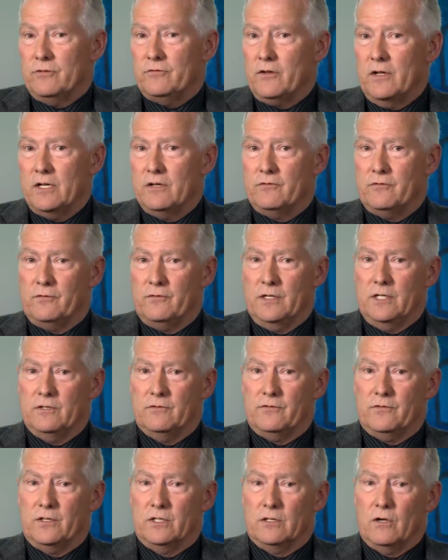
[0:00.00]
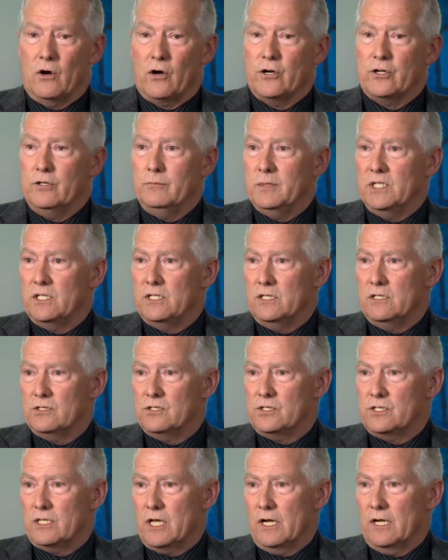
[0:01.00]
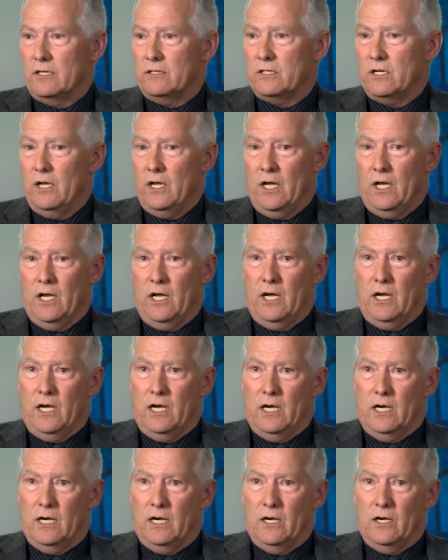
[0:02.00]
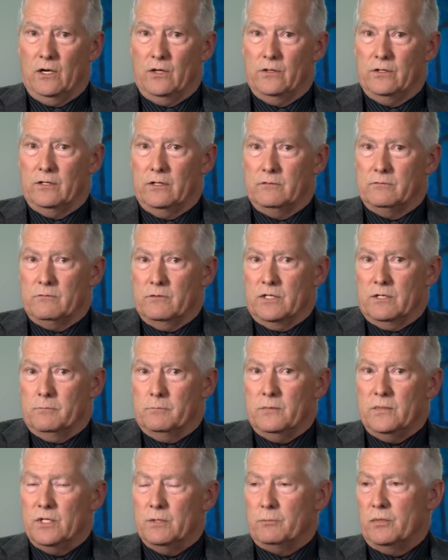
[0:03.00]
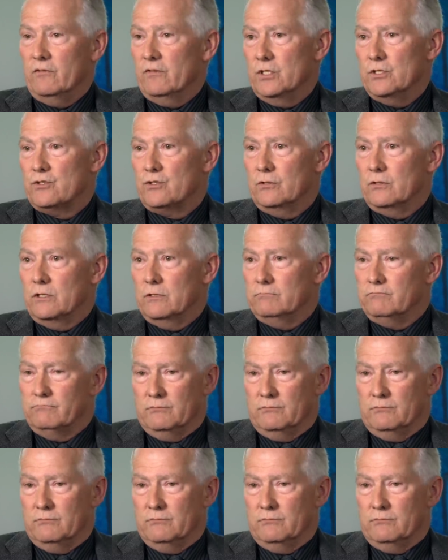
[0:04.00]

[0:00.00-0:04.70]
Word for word: if, if, if the argument is that uh, the, the provincial